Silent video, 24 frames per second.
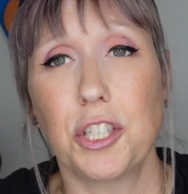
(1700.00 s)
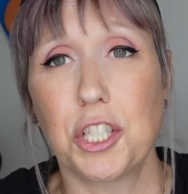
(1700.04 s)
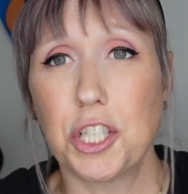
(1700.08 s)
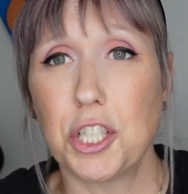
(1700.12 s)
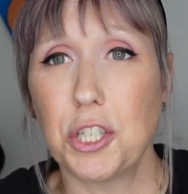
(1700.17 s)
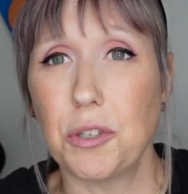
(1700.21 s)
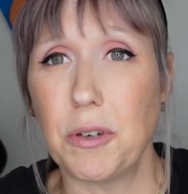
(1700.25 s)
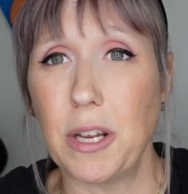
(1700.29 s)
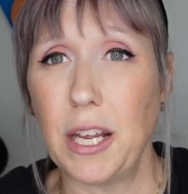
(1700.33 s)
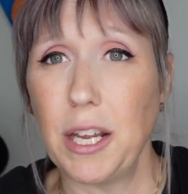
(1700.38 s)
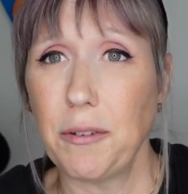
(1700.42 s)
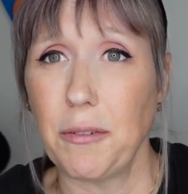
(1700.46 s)

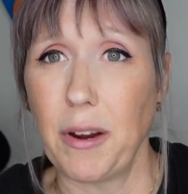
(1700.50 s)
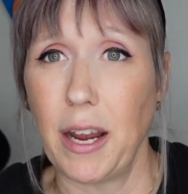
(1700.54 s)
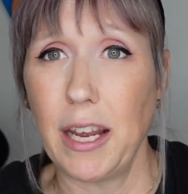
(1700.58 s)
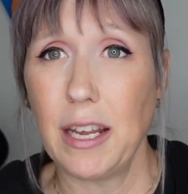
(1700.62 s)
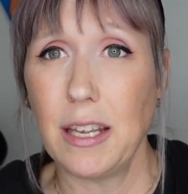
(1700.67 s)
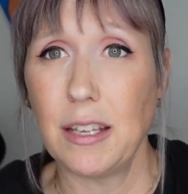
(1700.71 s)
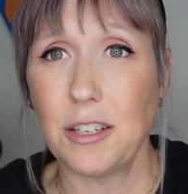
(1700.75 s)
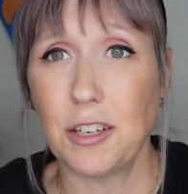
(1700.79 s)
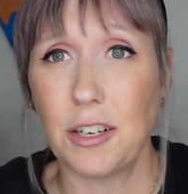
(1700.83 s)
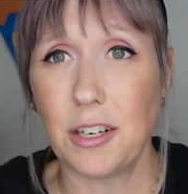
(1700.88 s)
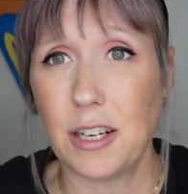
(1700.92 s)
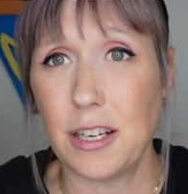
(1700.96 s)
shooting,
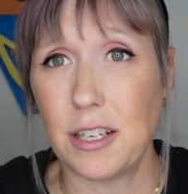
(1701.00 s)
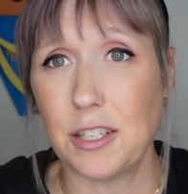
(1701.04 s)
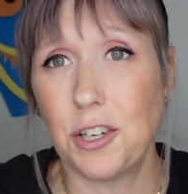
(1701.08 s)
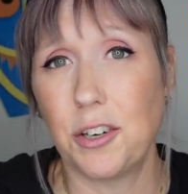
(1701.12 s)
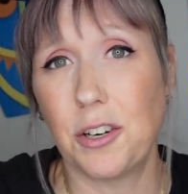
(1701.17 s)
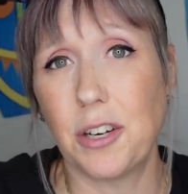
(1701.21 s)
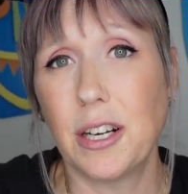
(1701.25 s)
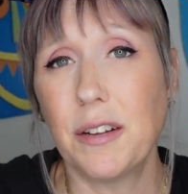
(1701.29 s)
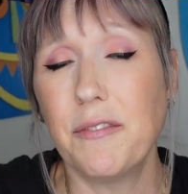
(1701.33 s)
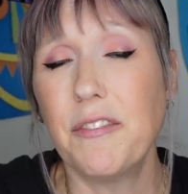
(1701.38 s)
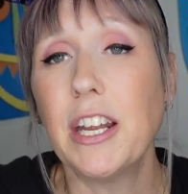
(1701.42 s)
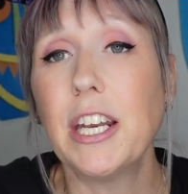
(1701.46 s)
right? You're,
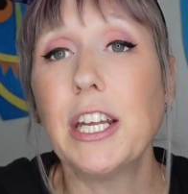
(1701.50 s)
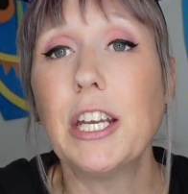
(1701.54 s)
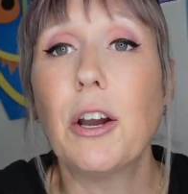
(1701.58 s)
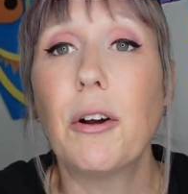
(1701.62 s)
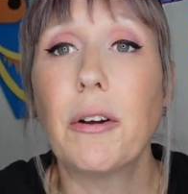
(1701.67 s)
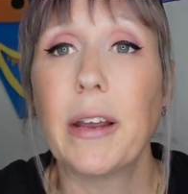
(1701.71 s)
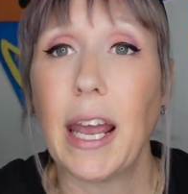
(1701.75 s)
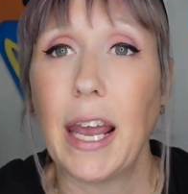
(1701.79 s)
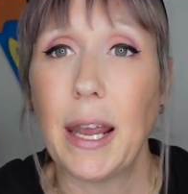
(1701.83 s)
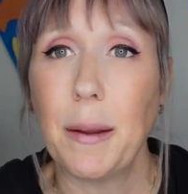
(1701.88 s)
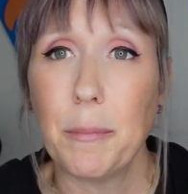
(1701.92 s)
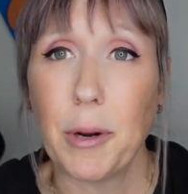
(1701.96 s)
you're in a video
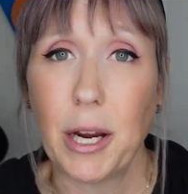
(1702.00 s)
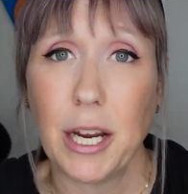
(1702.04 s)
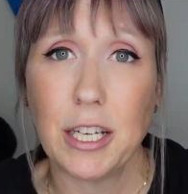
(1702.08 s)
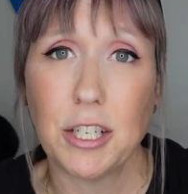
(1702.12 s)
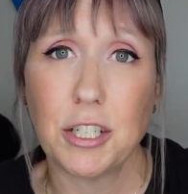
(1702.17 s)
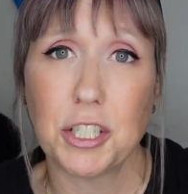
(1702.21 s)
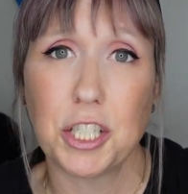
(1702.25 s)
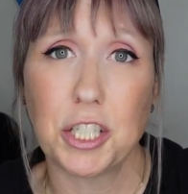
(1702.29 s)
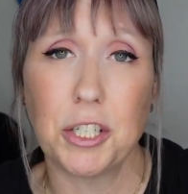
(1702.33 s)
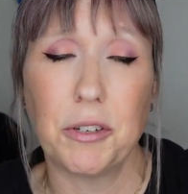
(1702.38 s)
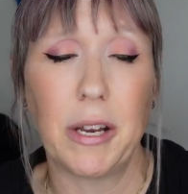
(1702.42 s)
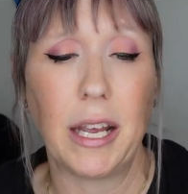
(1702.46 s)
game, right?
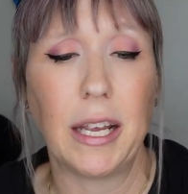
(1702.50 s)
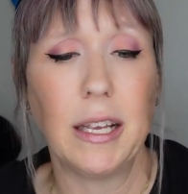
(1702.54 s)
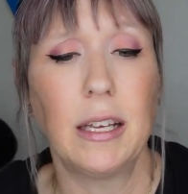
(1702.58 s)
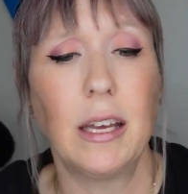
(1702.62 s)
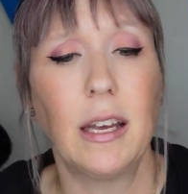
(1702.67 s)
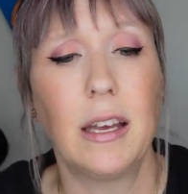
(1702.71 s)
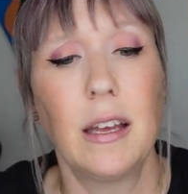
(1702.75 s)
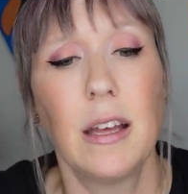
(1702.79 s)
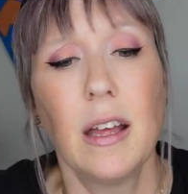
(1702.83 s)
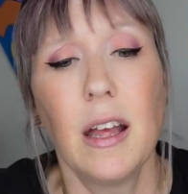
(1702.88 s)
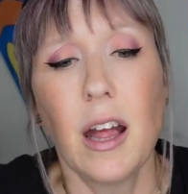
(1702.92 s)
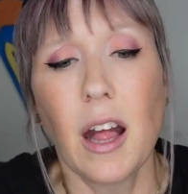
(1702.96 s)
You're shooting.
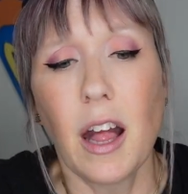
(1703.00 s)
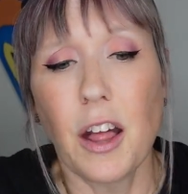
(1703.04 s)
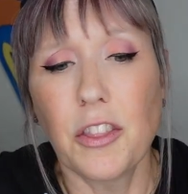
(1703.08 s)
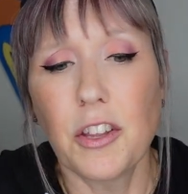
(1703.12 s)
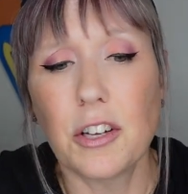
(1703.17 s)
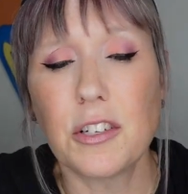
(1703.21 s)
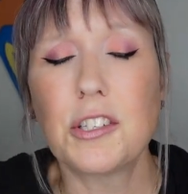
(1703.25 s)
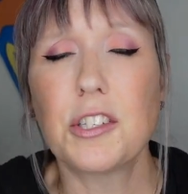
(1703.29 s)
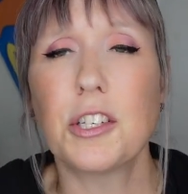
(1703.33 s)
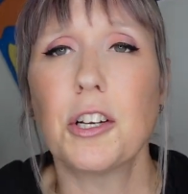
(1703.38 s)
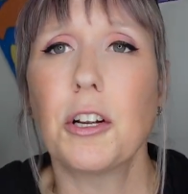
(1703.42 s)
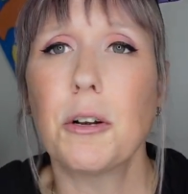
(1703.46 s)

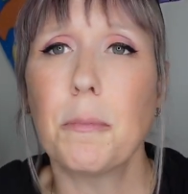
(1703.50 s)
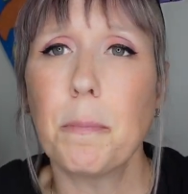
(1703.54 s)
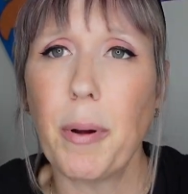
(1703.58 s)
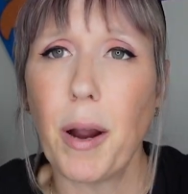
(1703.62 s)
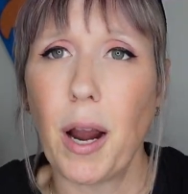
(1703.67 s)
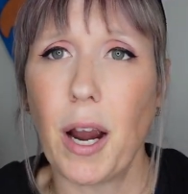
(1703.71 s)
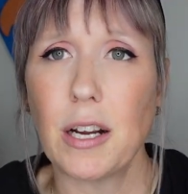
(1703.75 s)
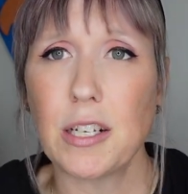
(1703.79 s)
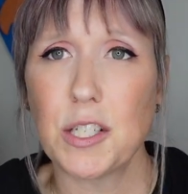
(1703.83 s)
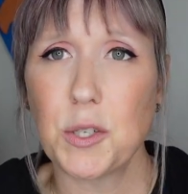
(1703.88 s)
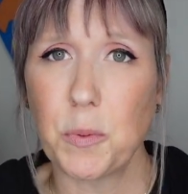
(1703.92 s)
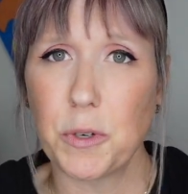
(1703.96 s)
There's certain
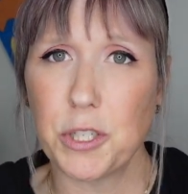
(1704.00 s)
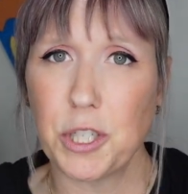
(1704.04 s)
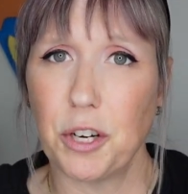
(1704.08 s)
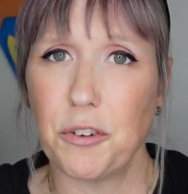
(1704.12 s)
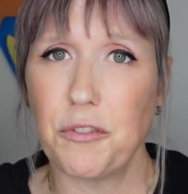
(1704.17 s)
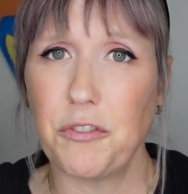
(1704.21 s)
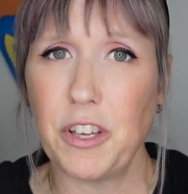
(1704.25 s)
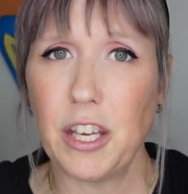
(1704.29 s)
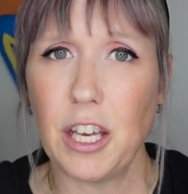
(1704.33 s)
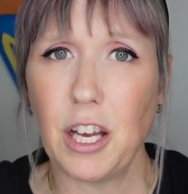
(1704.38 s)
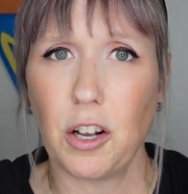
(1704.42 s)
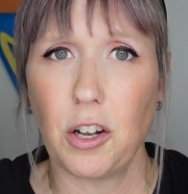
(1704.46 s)
parts when your
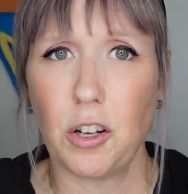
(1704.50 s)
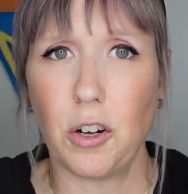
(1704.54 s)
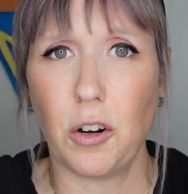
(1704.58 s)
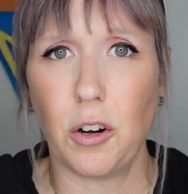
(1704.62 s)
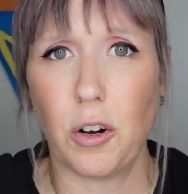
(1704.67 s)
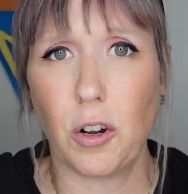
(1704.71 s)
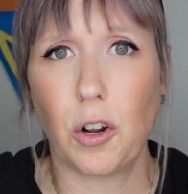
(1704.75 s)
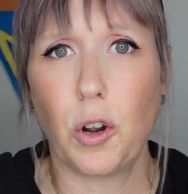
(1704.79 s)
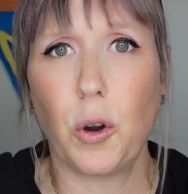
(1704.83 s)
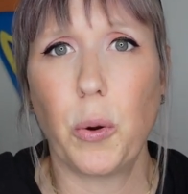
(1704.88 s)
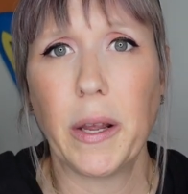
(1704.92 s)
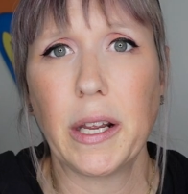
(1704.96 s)

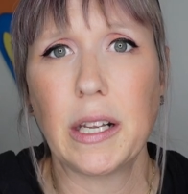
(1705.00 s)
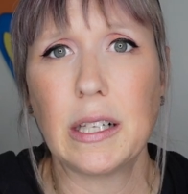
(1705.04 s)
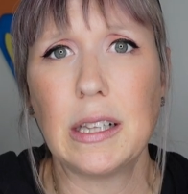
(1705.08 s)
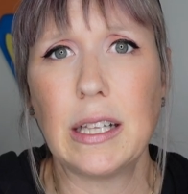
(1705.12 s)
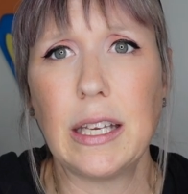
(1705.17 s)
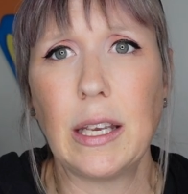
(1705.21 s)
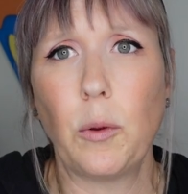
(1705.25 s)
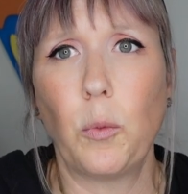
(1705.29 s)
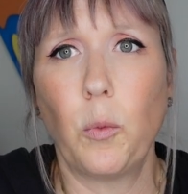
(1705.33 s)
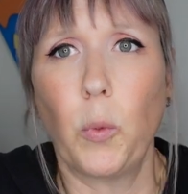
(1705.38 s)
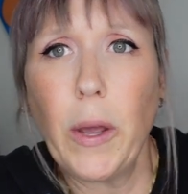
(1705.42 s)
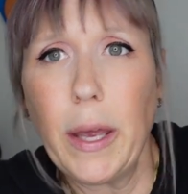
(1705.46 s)
vehicle
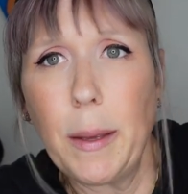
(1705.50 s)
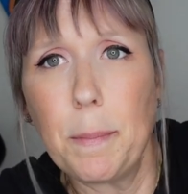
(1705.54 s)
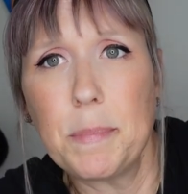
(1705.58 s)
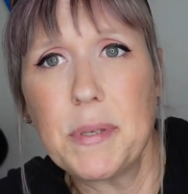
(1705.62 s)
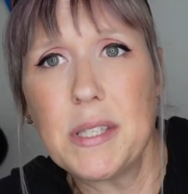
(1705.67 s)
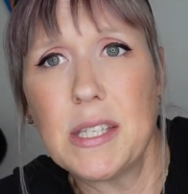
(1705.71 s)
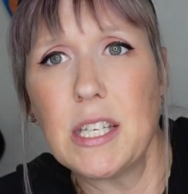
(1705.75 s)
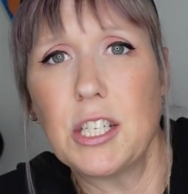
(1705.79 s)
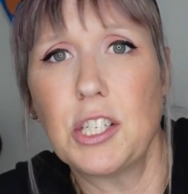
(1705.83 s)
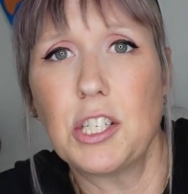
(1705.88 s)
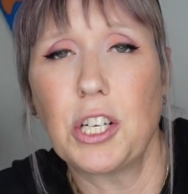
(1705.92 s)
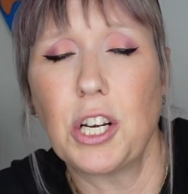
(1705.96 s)
quickly
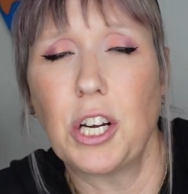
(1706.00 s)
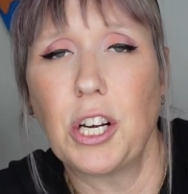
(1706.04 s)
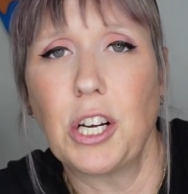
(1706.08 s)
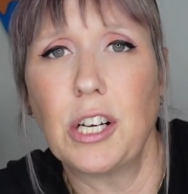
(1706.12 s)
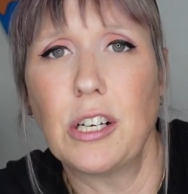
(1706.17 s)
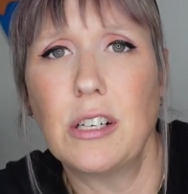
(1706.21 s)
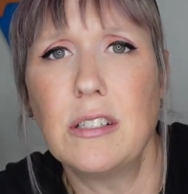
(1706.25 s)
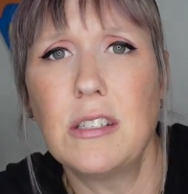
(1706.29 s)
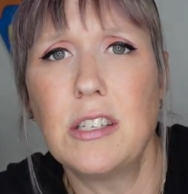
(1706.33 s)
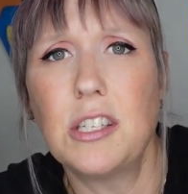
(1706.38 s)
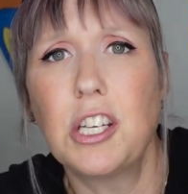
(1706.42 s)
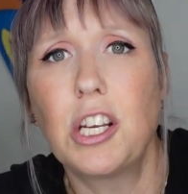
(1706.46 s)
whips and
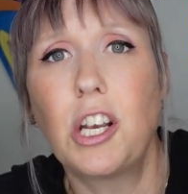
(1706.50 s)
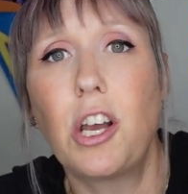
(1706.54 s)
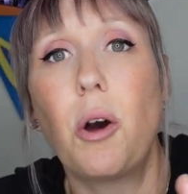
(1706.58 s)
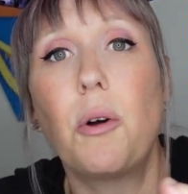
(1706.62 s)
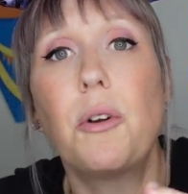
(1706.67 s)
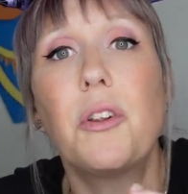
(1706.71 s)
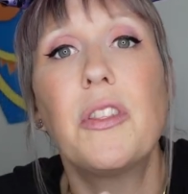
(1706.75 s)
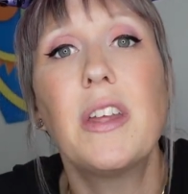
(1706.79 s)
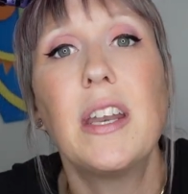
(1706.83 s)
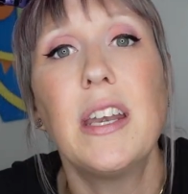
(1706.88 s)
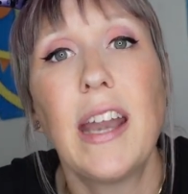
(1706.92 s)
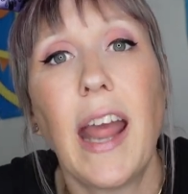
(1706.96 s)
turns to go
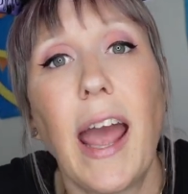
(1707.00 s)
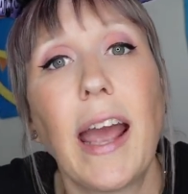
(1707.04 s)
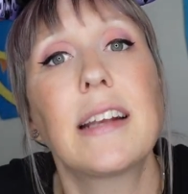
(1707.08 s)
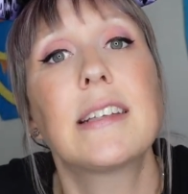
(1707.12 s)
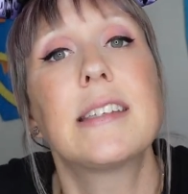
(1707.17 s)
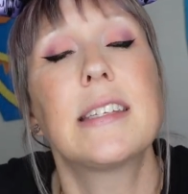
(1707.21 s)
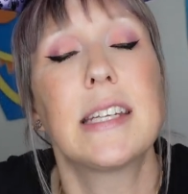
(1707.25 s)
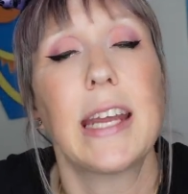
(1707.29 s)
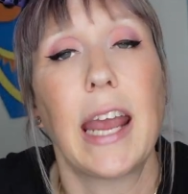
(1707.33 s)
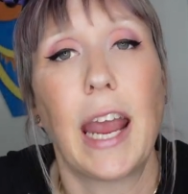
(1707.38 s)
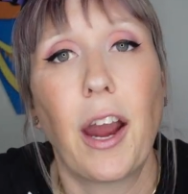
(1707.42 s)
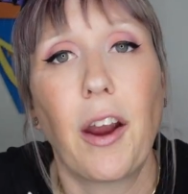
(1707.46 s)
to the
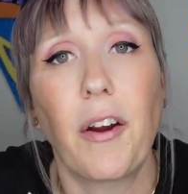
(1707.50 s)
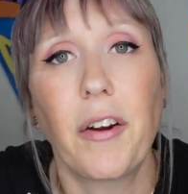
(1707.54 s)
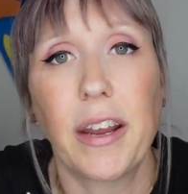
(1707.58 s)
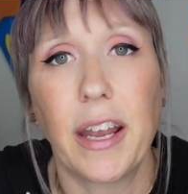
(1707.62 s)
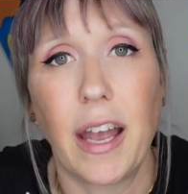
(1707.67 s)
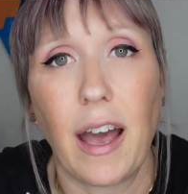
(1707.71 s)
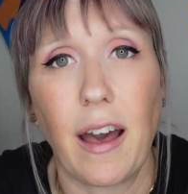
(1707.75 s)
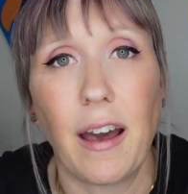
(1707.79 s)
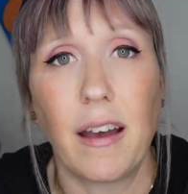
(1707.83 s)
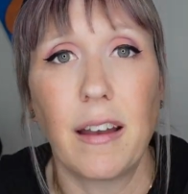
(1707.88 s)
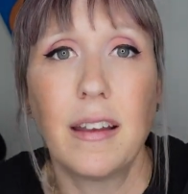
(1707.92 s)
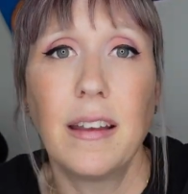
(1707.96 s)
next
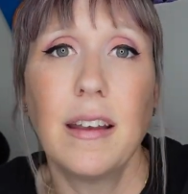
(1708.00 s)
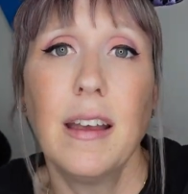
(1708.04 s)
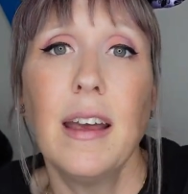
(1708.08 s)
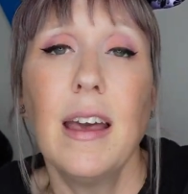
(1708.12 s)
area.